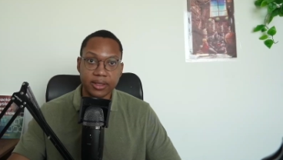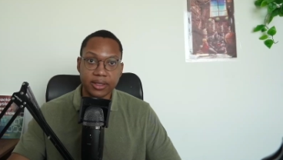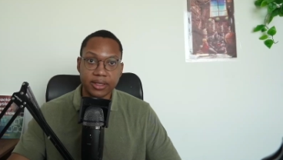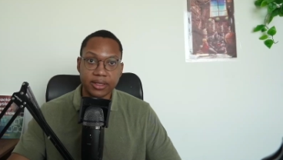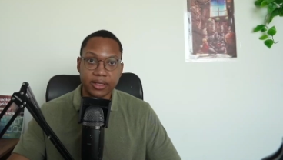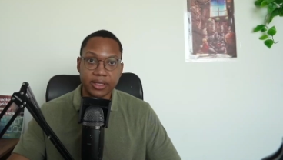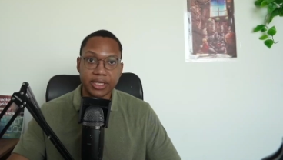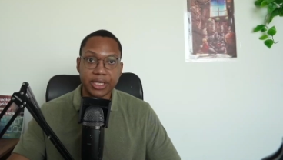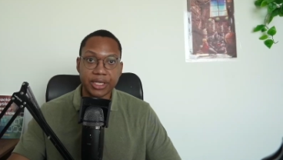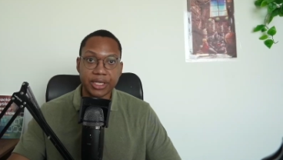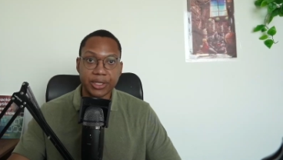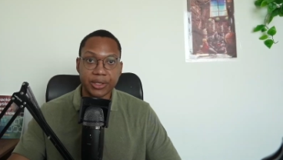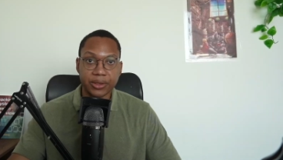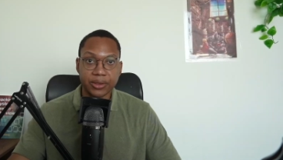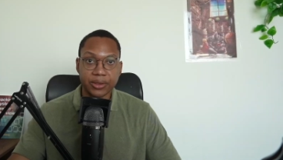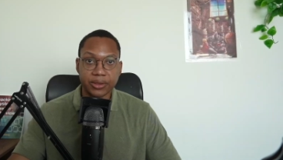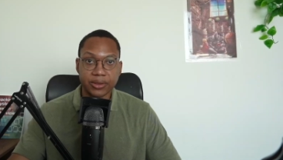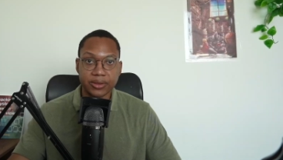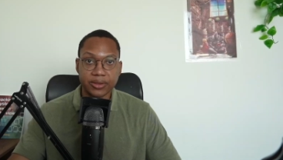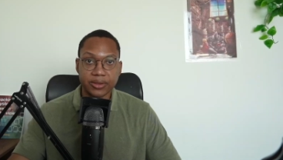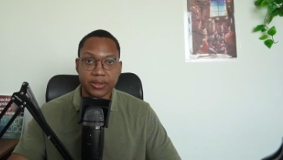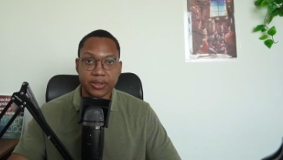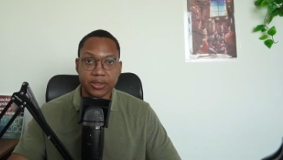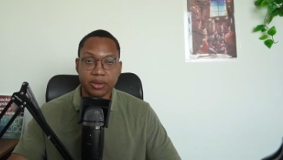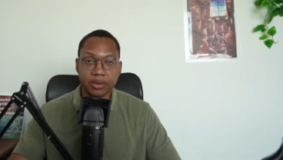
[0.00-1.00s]

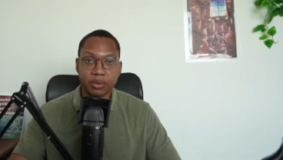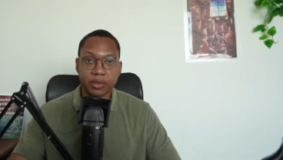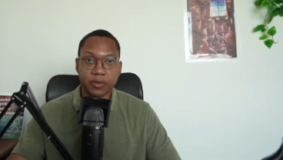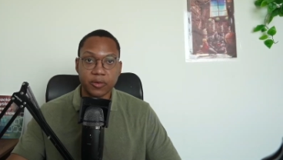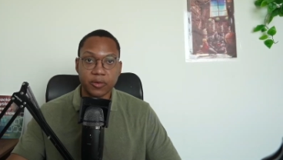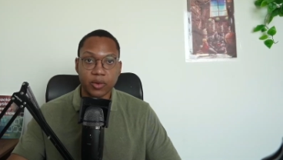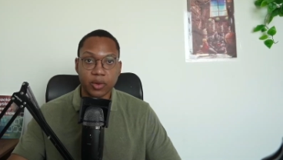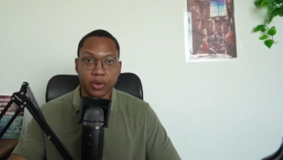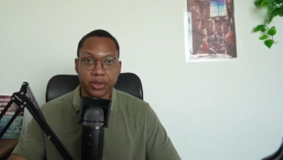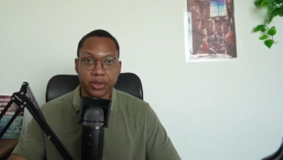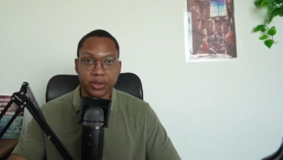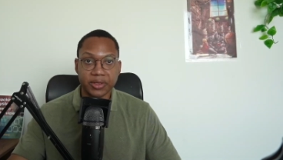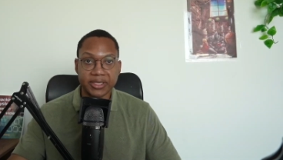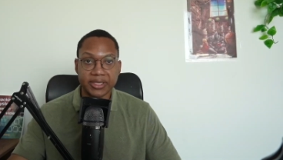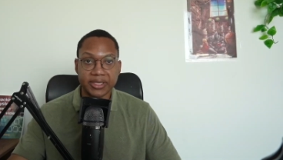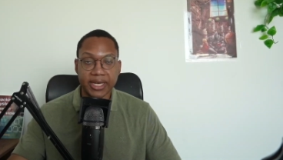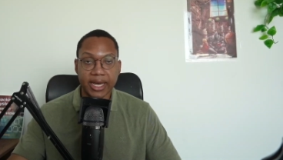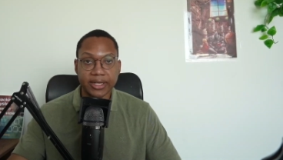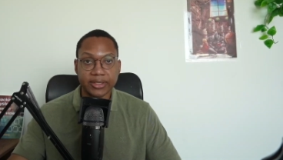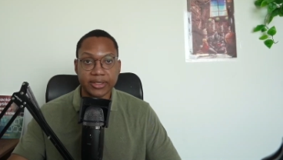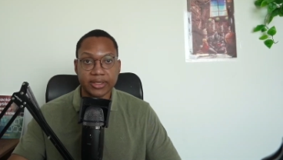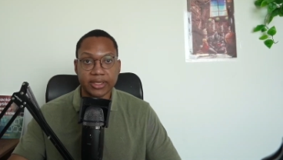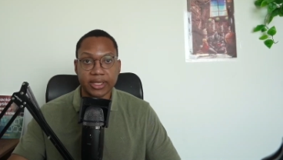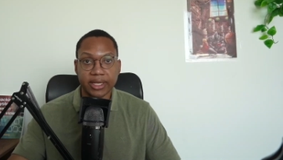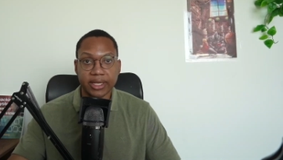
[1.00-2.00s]
years before it's
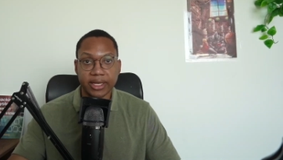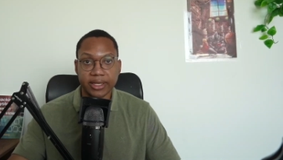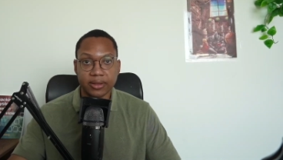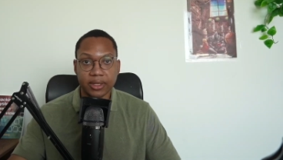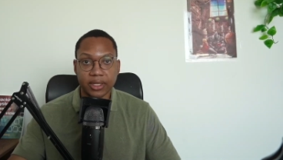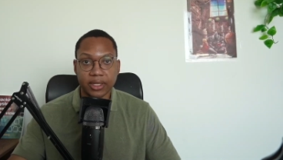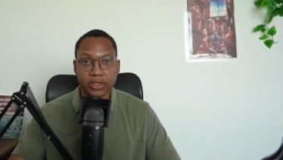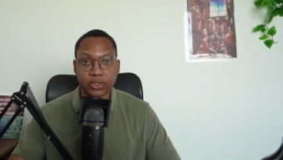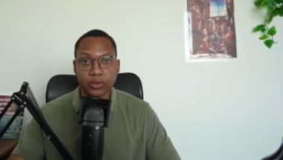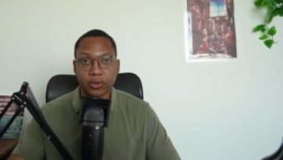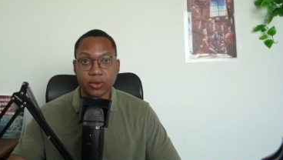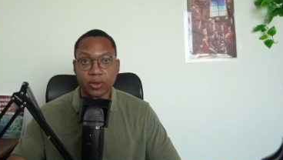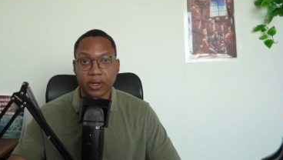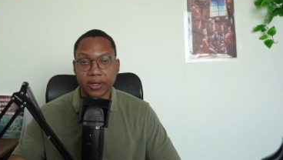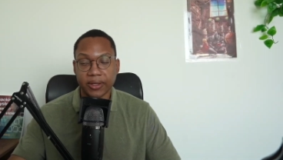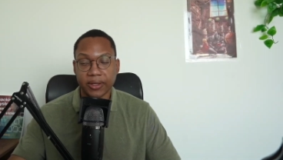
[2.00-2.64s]
actually like a strong